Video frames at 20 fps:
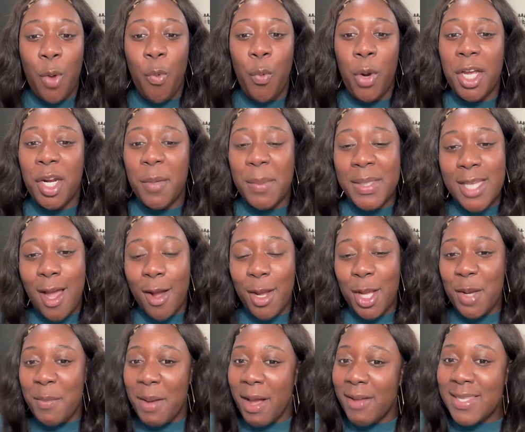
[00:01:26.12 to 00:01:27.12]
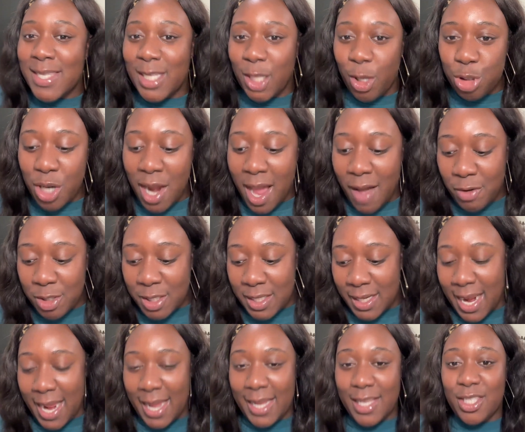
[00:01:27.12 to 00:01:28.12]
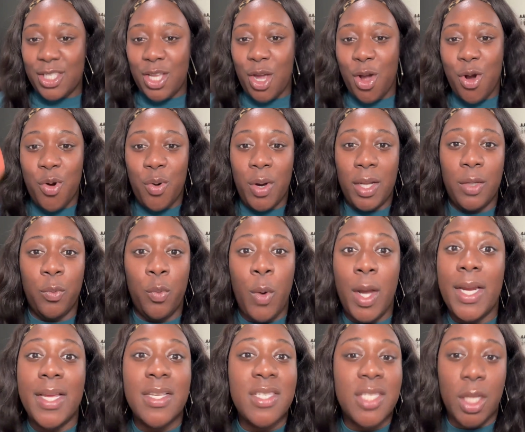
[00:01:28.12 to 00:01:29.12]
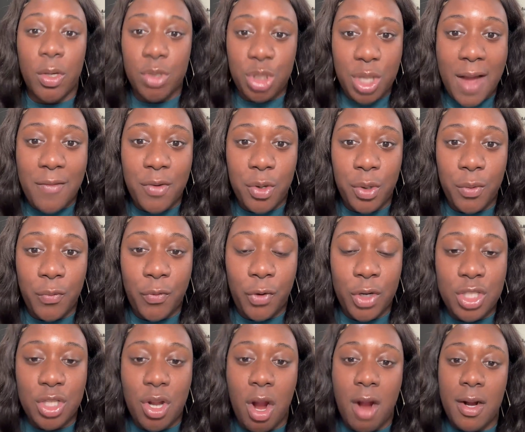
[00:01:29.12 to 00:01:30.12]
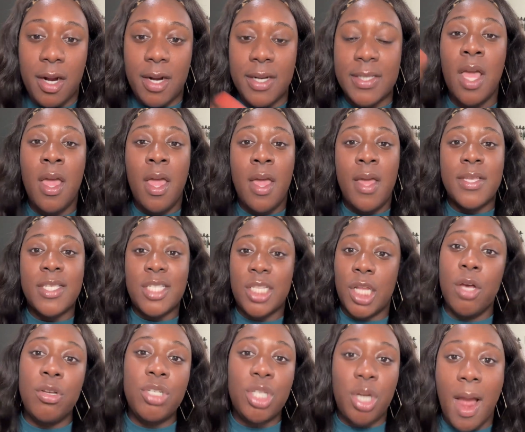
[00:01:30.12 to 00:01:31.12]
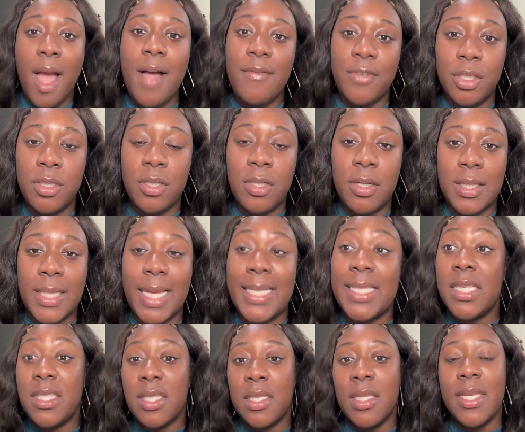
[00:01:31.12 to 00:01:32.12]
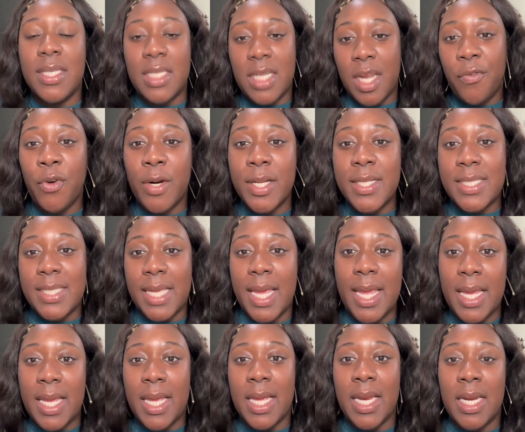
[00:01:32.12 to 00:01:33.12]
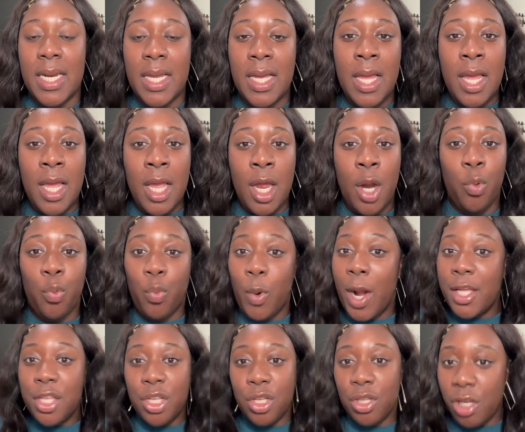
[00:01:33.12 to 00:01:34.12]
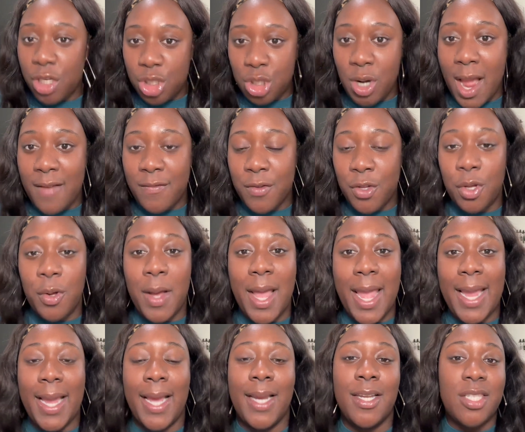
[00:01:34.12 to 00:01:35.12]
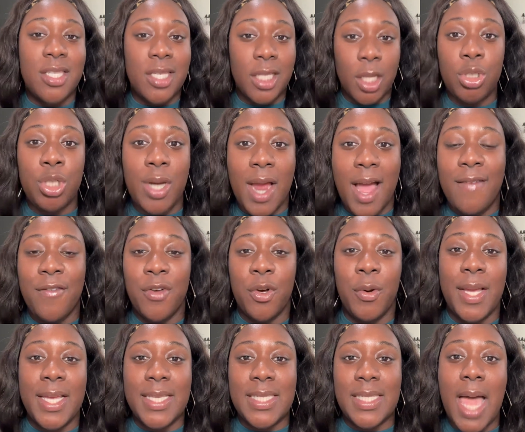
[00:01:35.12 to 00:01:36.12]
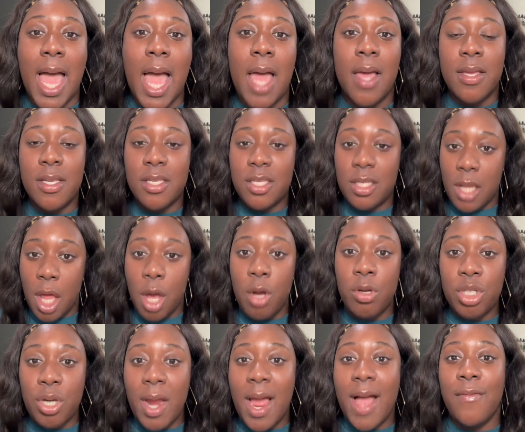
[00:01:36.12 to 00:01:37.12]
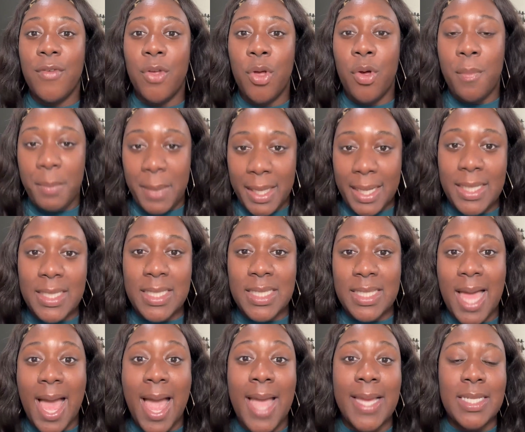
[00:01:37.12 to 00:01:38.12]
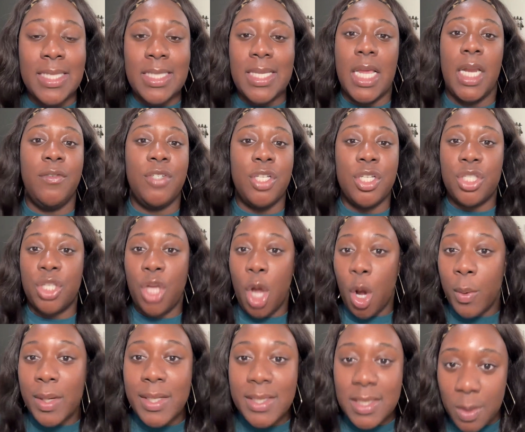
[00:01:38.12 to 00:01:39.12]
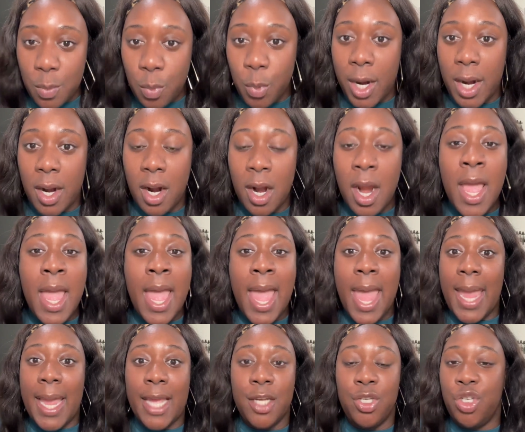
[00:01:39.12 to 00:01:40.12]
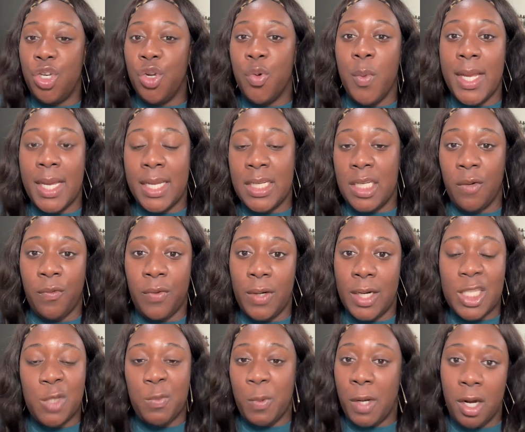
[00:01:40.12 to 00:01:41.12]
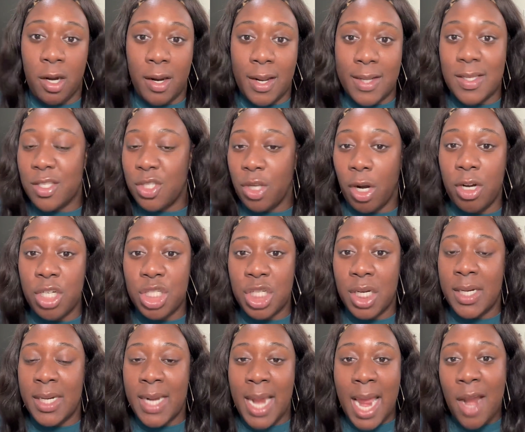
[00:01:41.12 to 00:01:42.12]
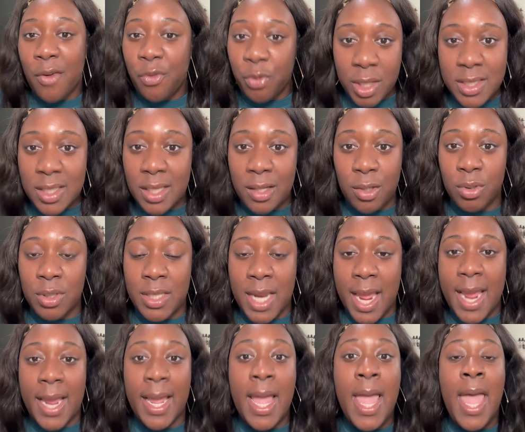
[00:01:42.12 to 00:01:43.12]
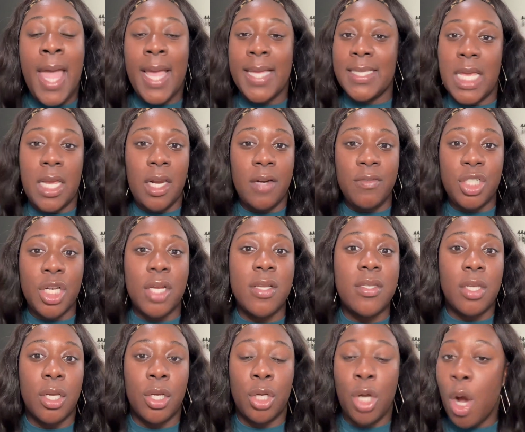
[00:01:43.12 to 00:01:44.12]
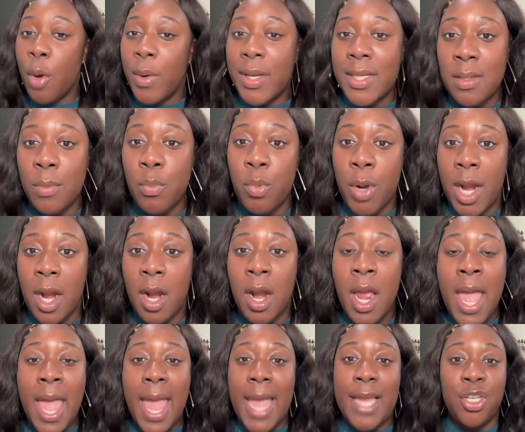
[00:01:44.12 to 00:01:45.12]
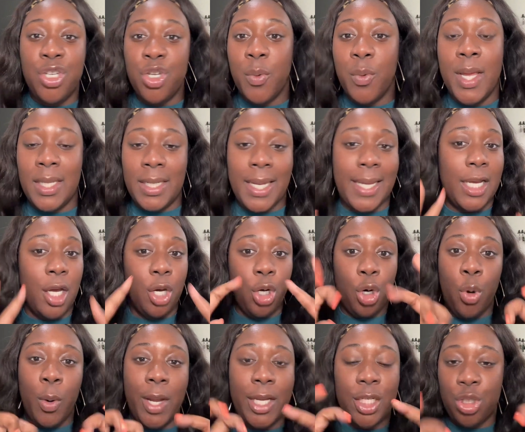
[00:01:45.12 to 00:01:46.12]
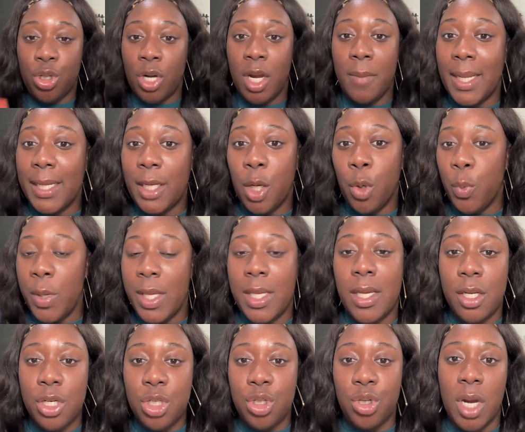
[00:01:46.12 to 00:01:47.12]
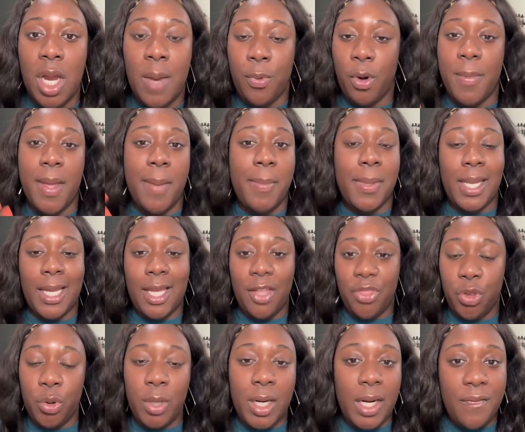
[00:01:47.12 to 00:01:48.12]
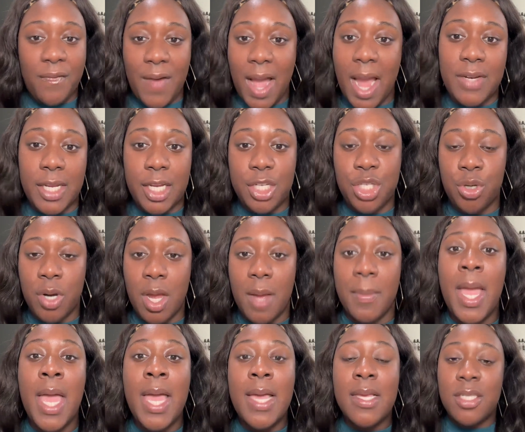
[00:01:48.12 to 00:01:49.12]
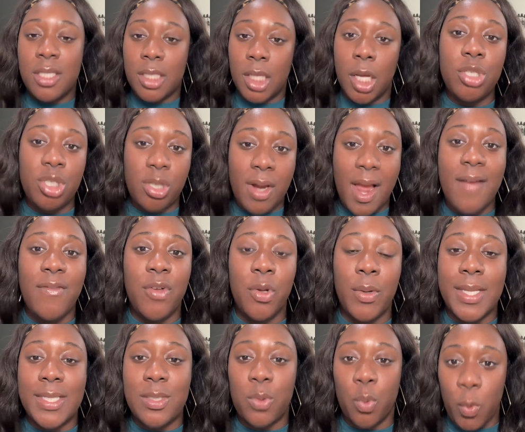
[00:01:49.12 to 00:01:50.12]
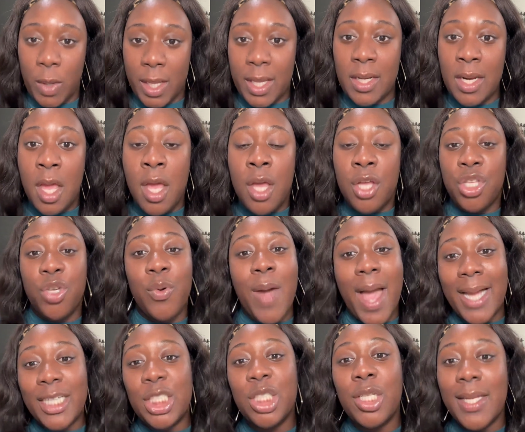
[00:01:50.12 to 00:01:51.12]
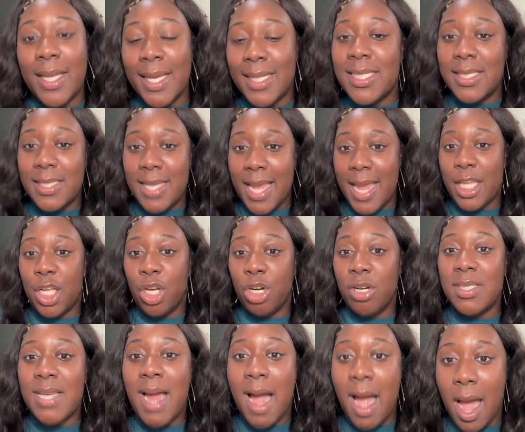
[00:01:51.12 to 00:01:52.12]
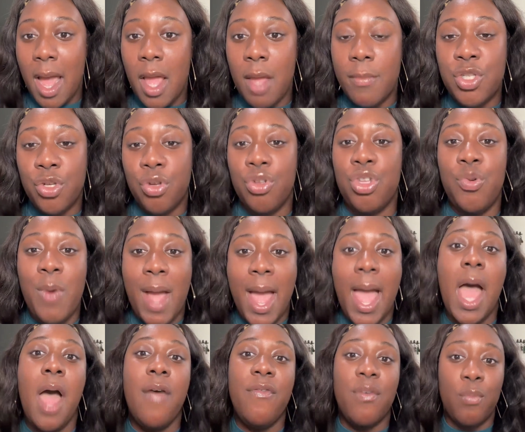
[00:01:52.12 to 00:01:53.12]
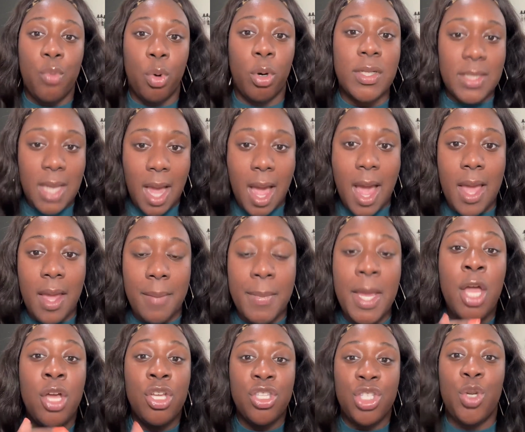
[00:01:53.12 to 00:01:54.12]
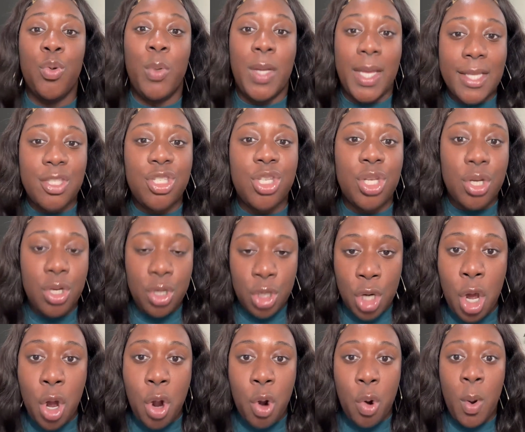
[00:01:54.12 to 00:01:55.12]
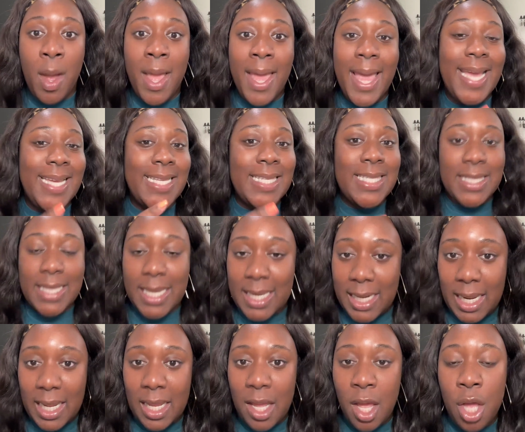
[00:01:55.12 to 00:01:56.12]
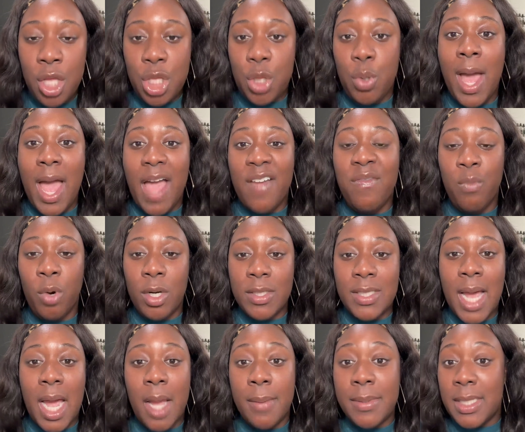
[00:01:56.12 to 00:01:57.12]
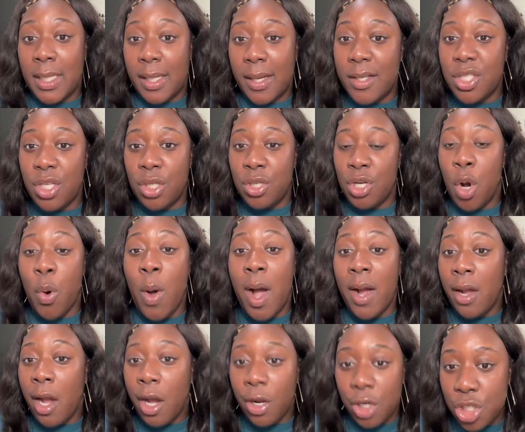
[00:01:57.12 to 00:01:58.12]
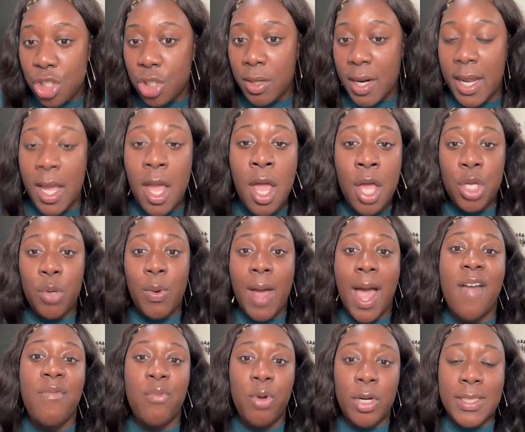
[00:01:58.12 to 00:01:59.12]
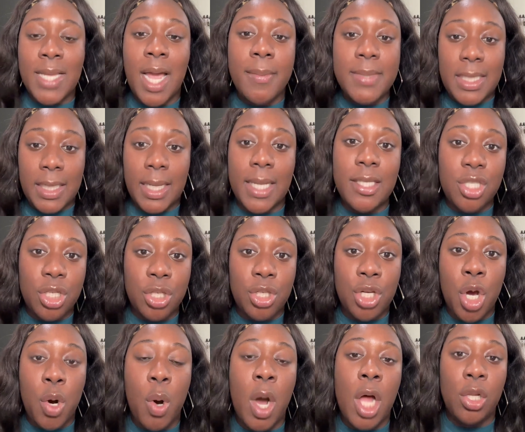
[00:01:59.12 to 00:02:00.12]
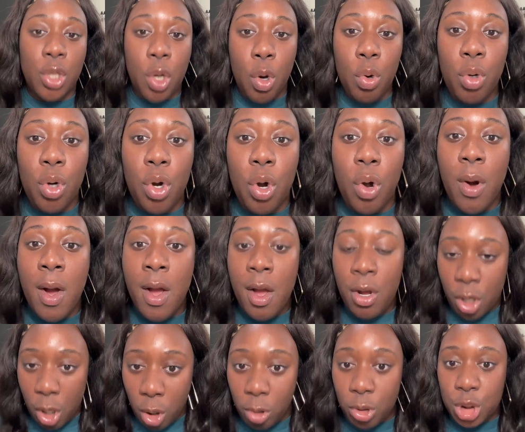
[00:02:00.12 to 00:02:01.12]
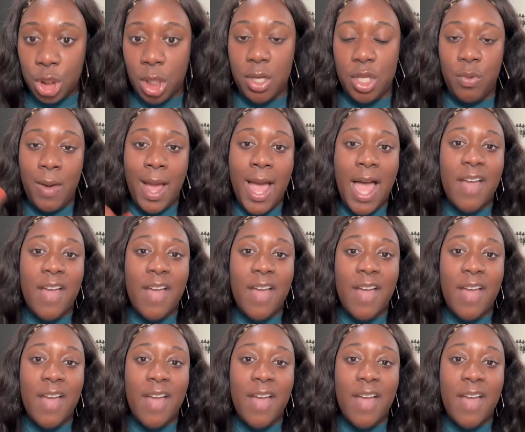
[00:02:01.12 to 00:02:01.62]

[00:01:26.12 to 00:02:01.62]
We're going to be talking about slow travel today. So what is slow travel, for starters? Slow travel, like the difference in regular travel and slow travel is that slow travel means that instead of just going somewhere and doing a different excursion every single day, instead of just going somewhere and doing like a quick trip, like a weekend trip, or maybe like a 3 to 5 day trip, slow travel is when you actually get to take your time. So you have more time to get to know a city. You have more time to get to know a country. You have more time to get to know a local culture. You